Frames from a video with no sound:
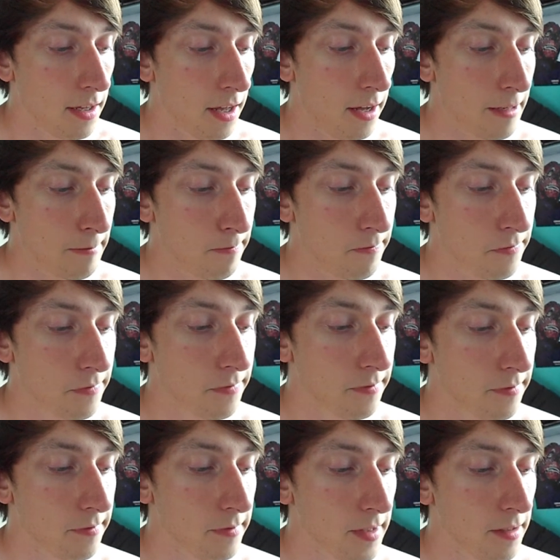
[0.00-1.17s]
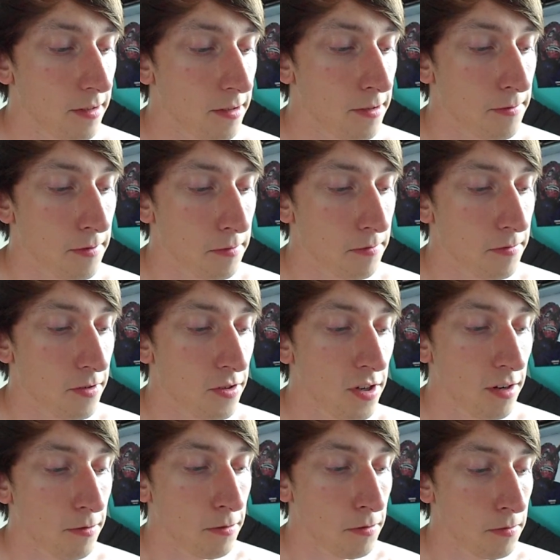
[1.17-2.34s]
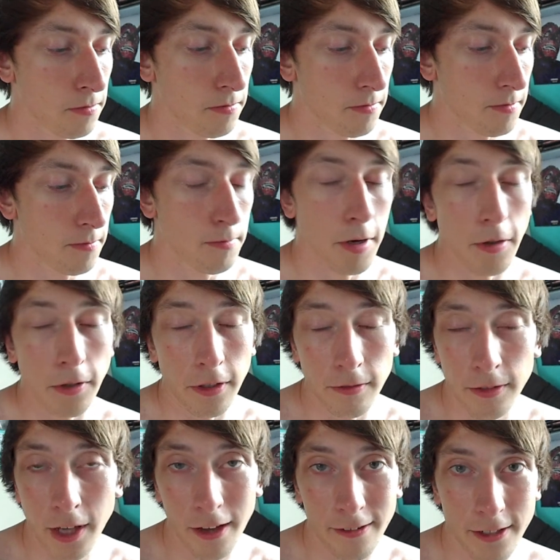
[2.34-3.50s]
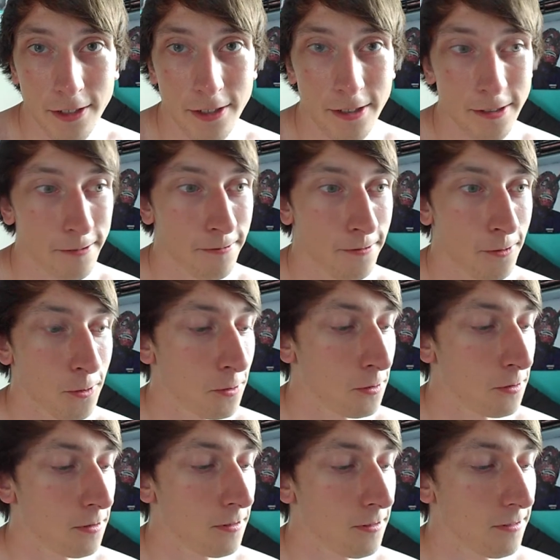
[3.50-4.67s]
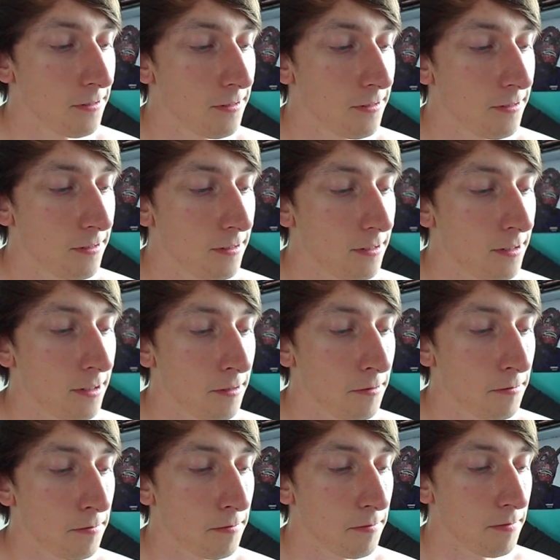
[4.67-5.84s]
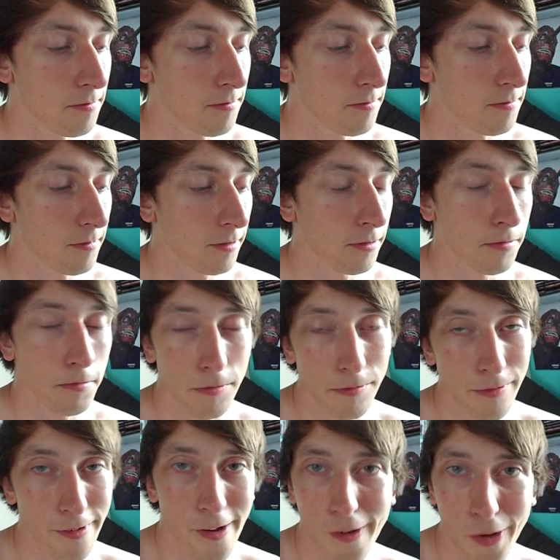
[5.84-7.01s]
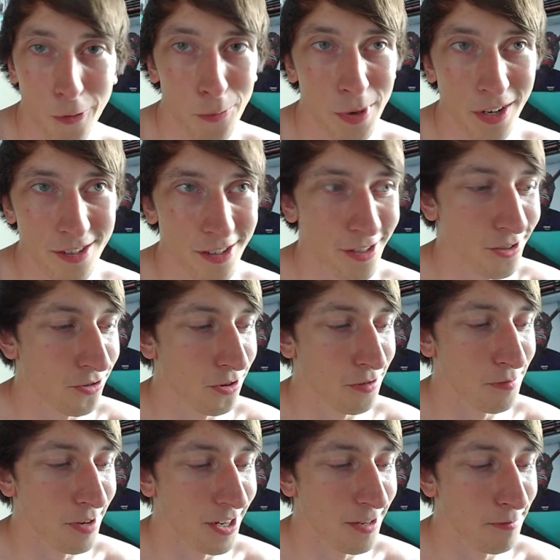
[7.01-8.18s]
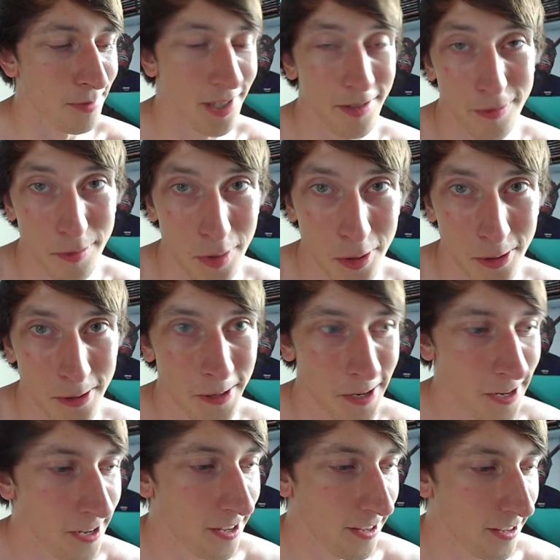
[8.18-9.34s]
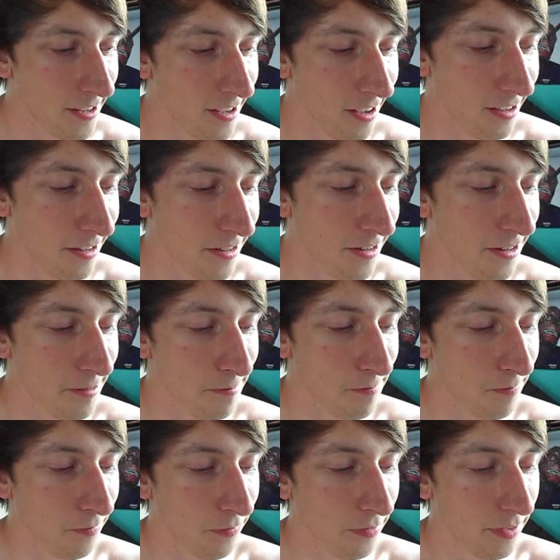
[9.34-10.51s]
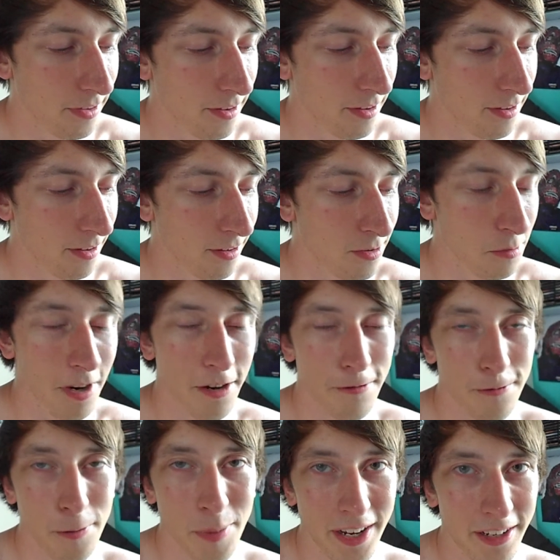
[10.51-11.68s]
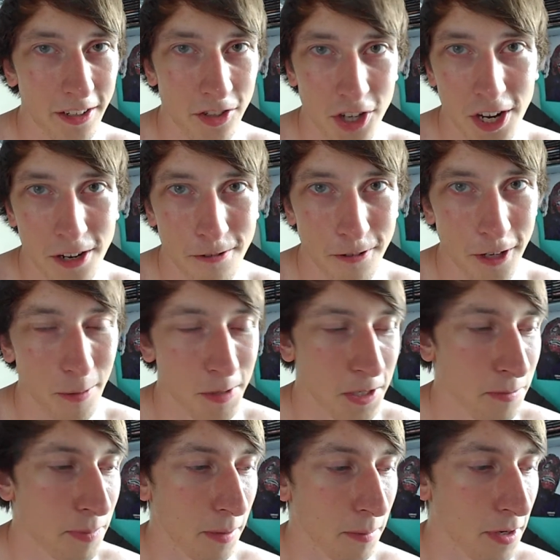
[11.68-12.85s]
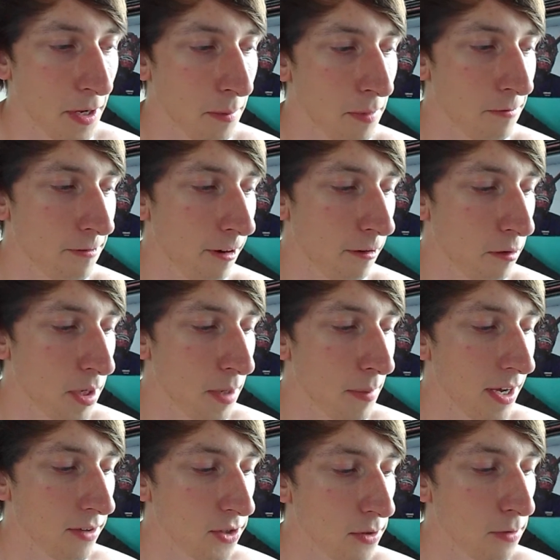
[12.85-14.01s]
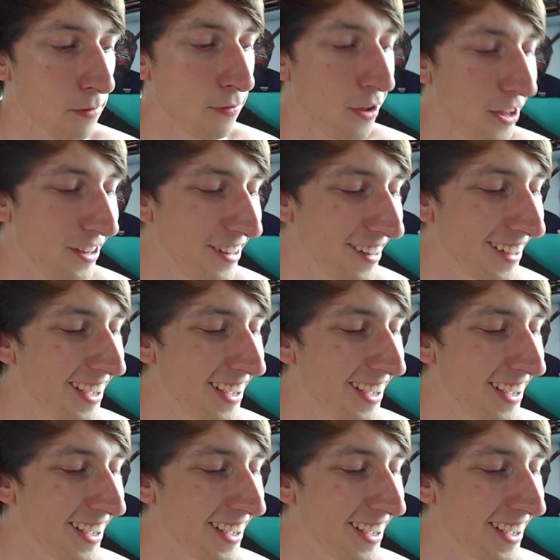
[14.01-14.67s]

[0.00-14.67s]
um, just for general building of character, for you know helping to control my limbs even more, and um, as a way of repaying Jay for coming to pick me up and ferry me about so often.